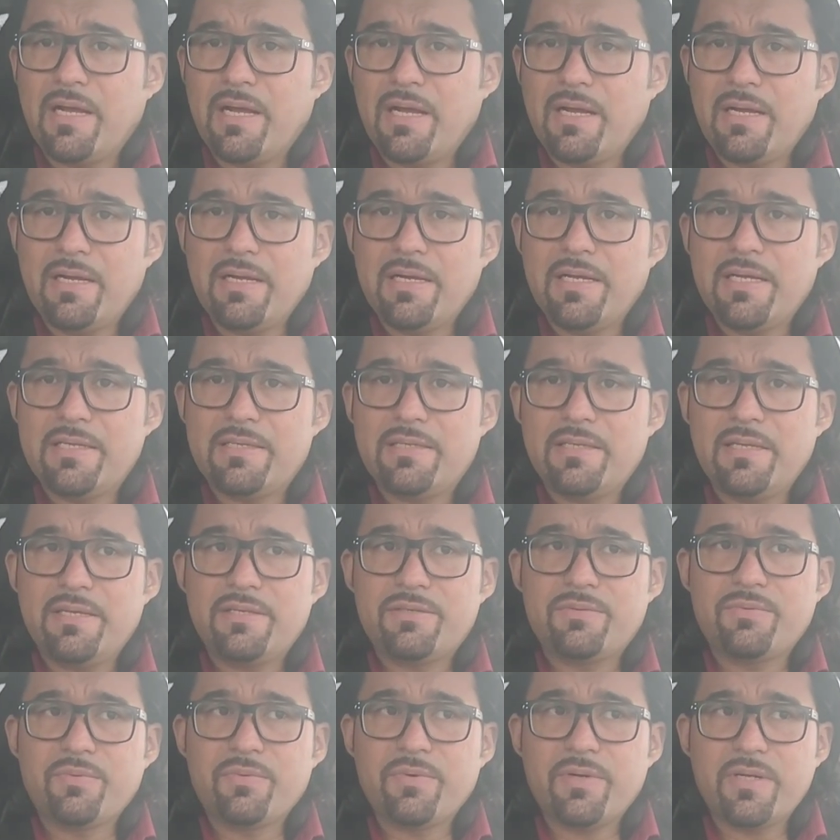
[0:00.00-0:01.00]

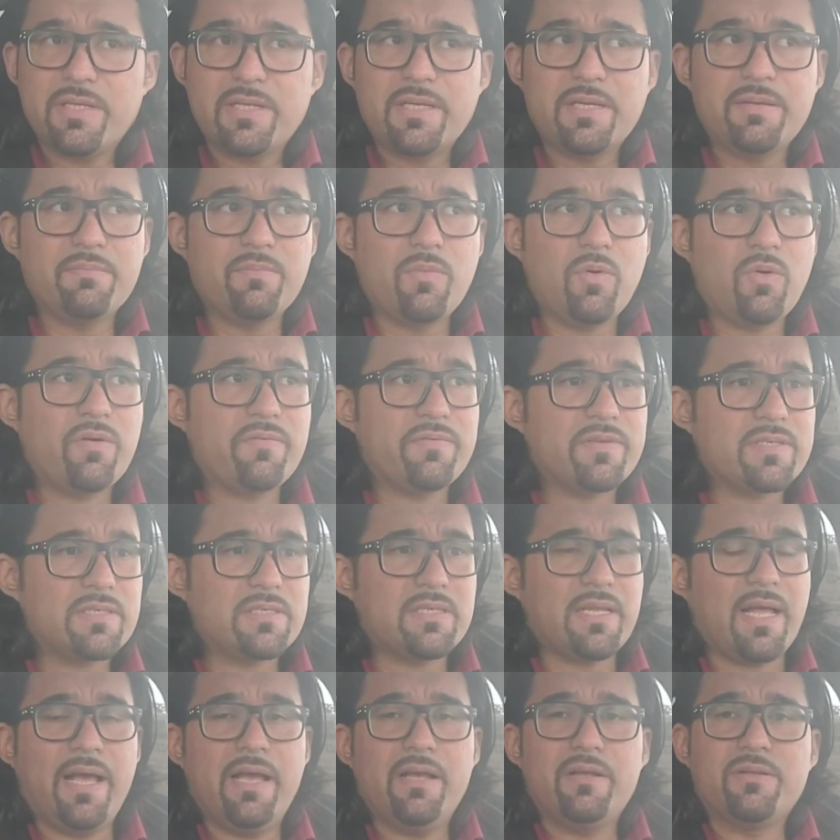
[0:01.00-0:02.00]
It's really more of a
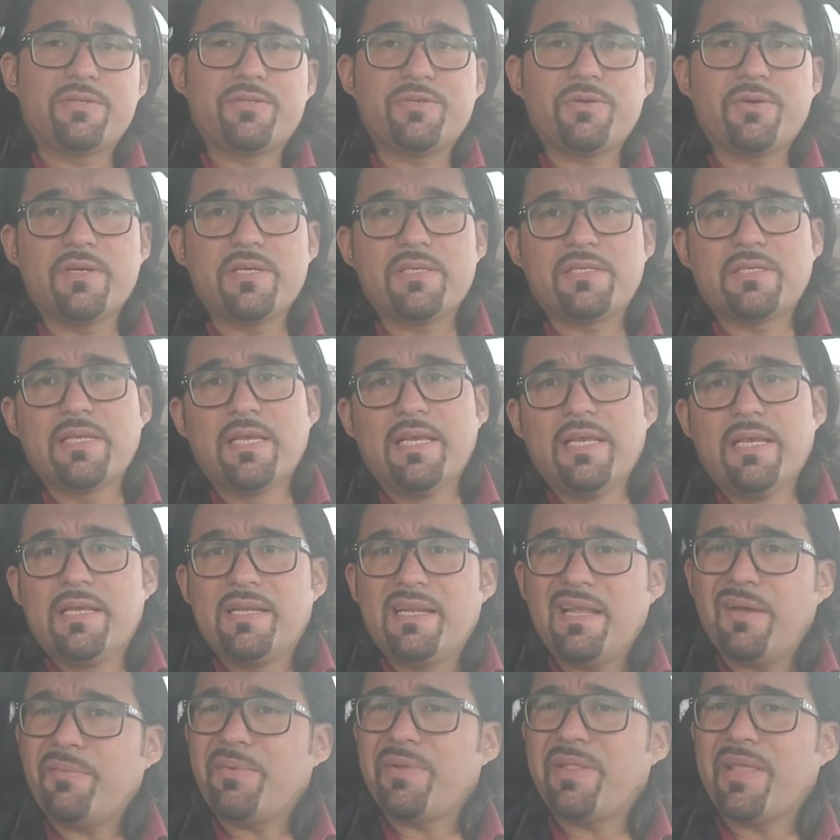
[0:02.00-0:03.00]
style choice,
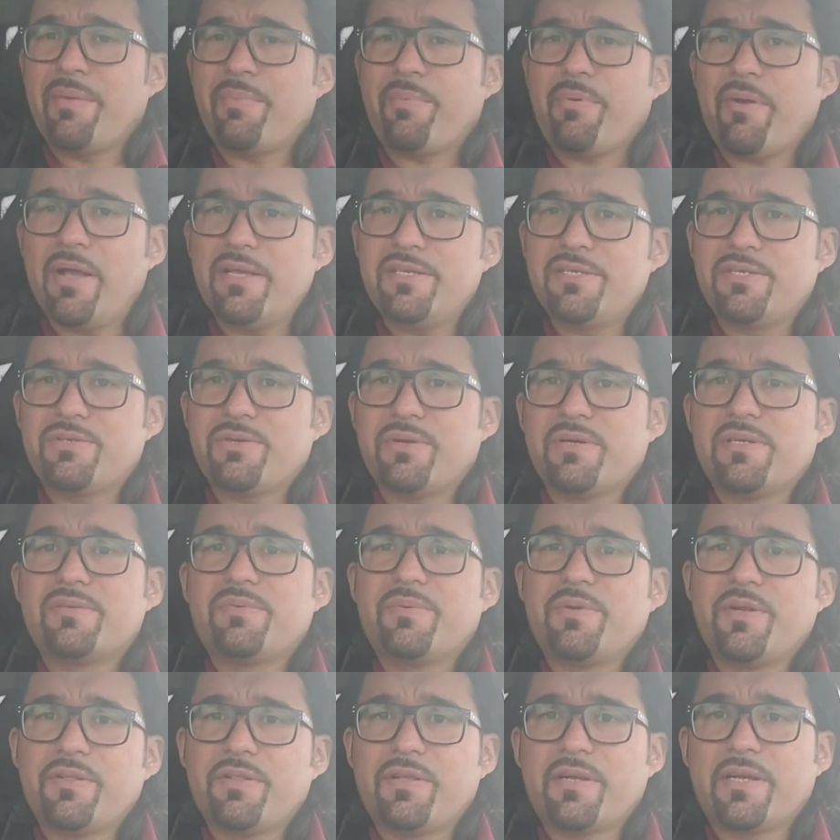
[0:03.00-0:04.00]
not really a price choice
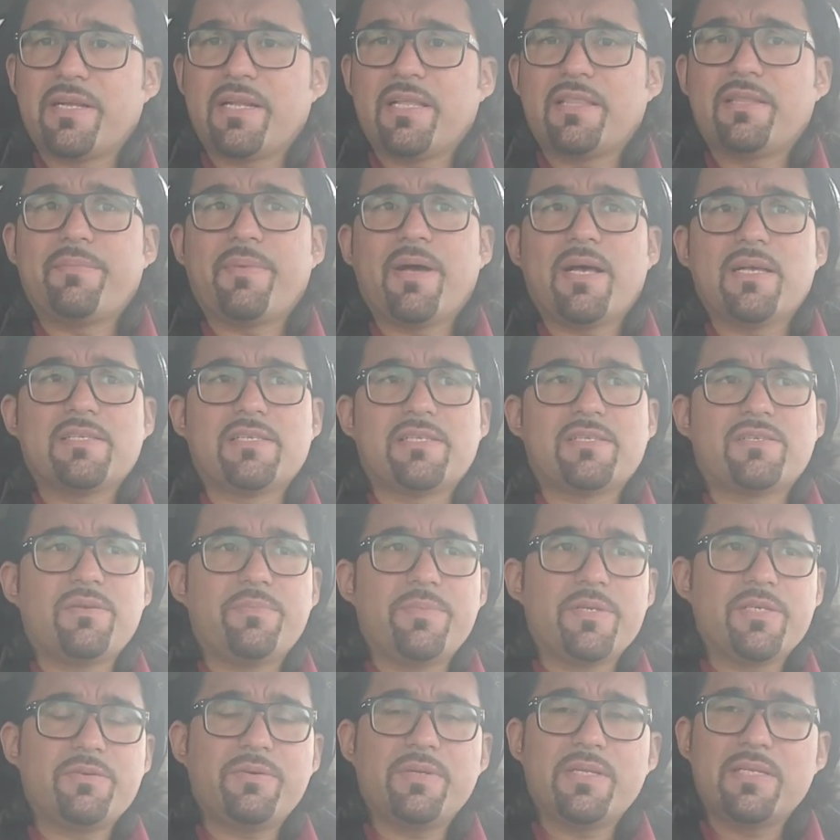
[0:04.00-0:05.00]
when you're looking at the Mazda. So
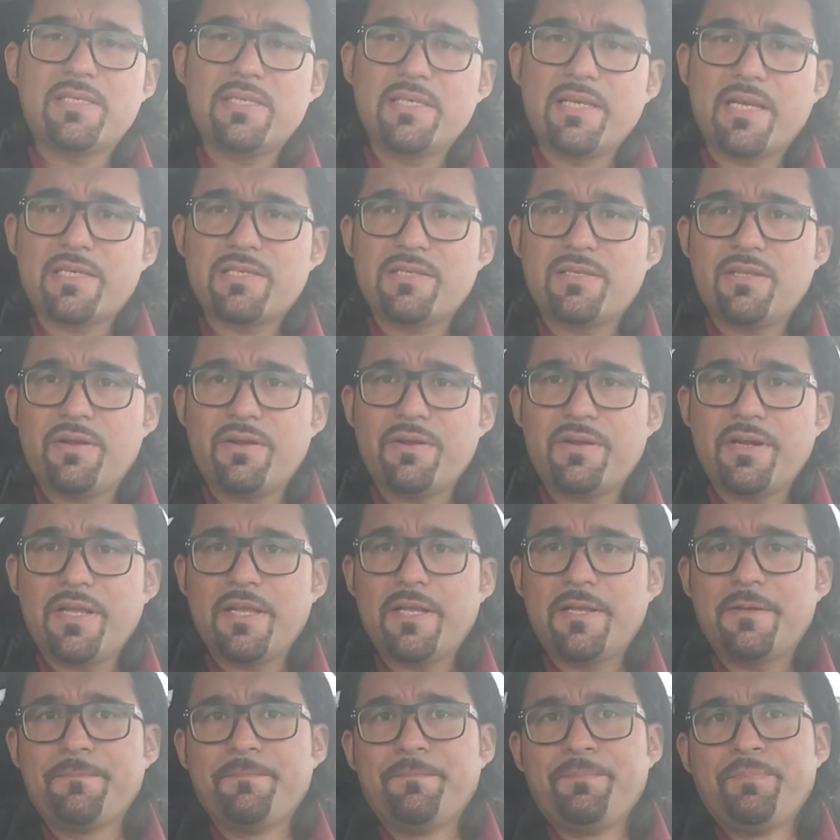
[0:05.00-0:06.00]
between the
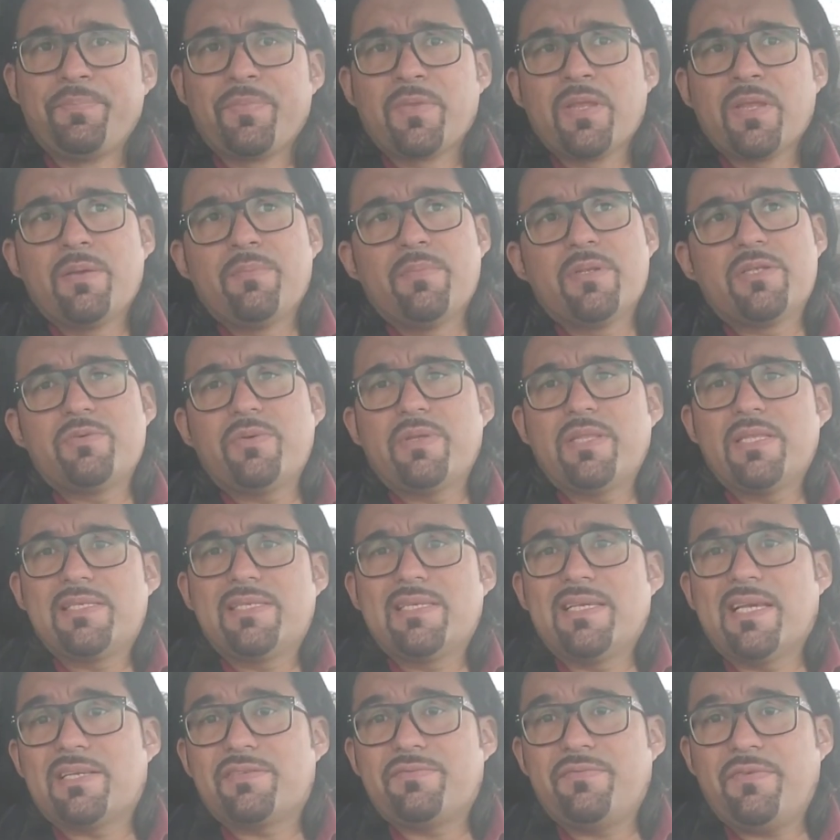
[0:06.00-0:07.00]
CX-30, between the
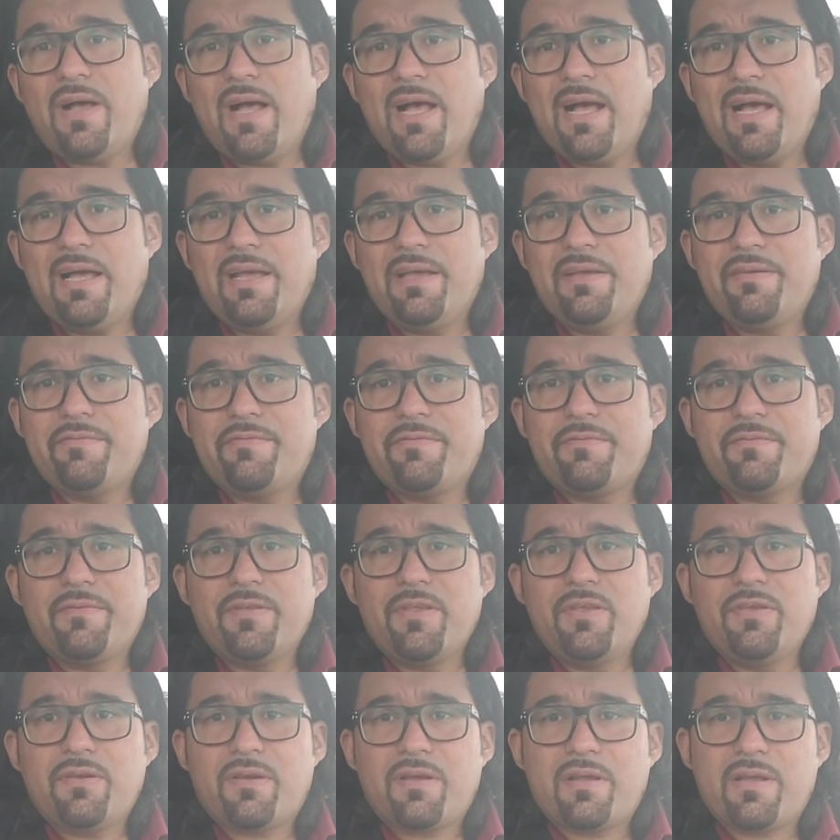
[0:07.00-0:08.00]
CX-5,
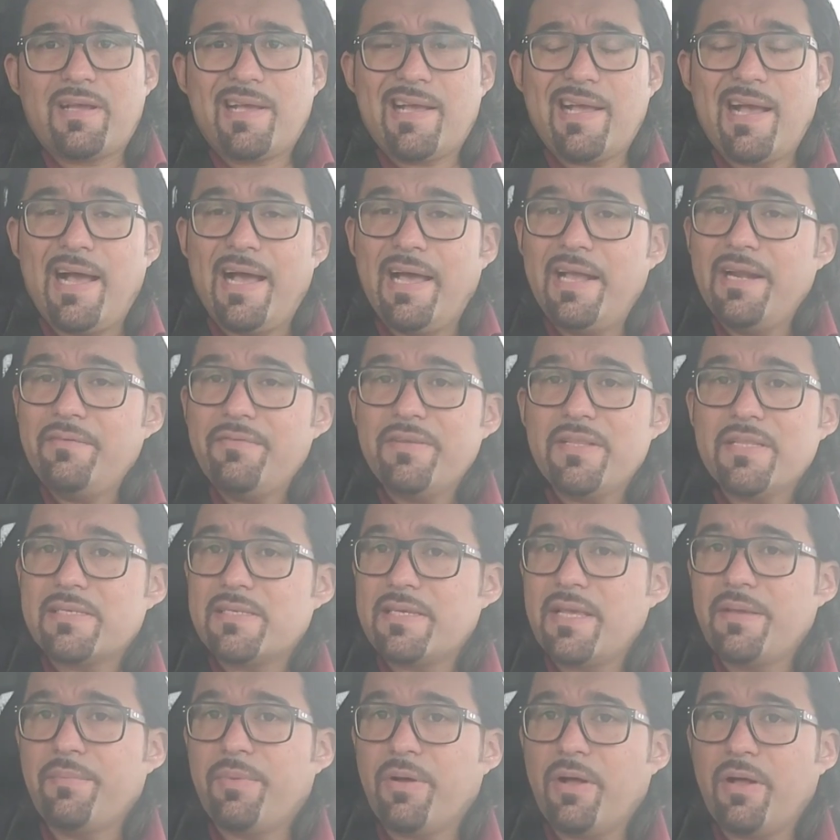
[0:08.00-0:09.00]
you're kind of in the
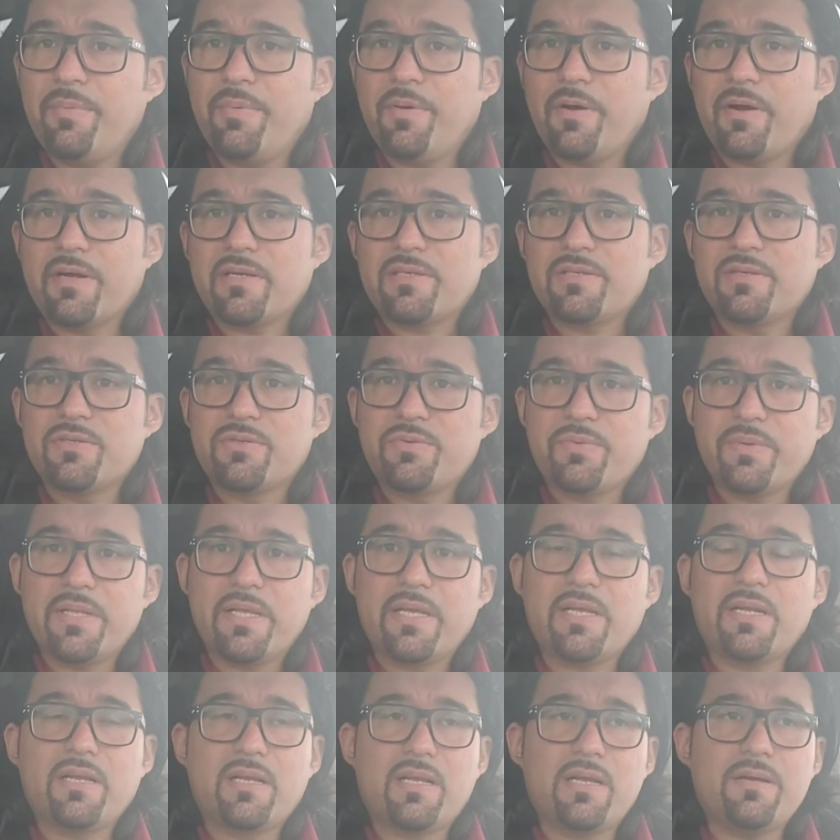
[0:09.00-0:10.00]
same ballpark. So it's really
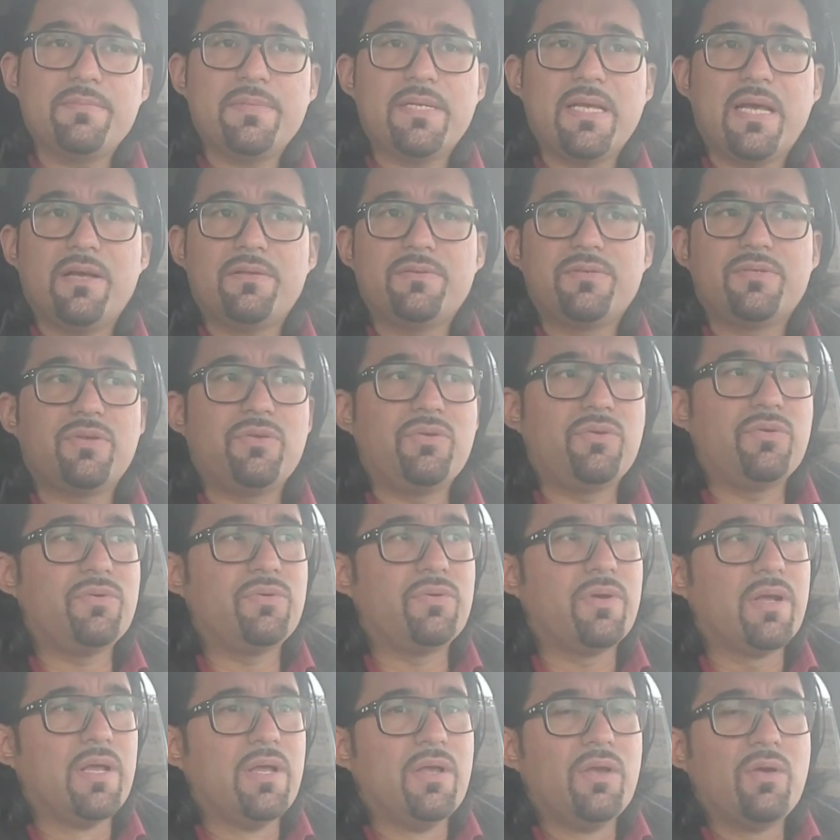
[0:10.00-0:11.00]
going to come down
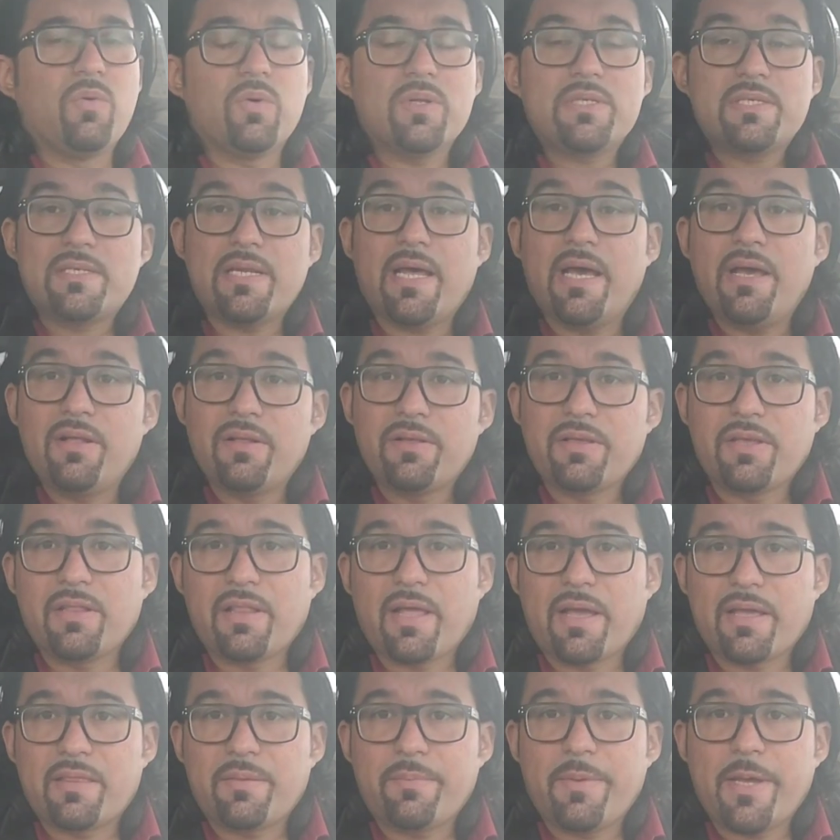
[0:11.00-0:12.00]
to what style you
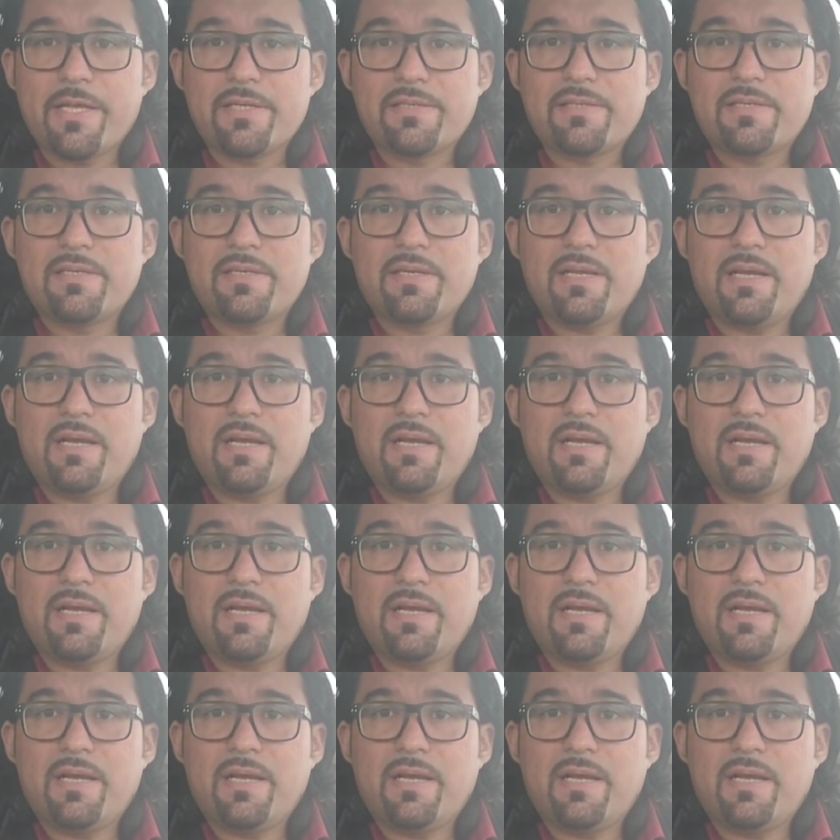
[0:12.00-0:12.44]
like the best.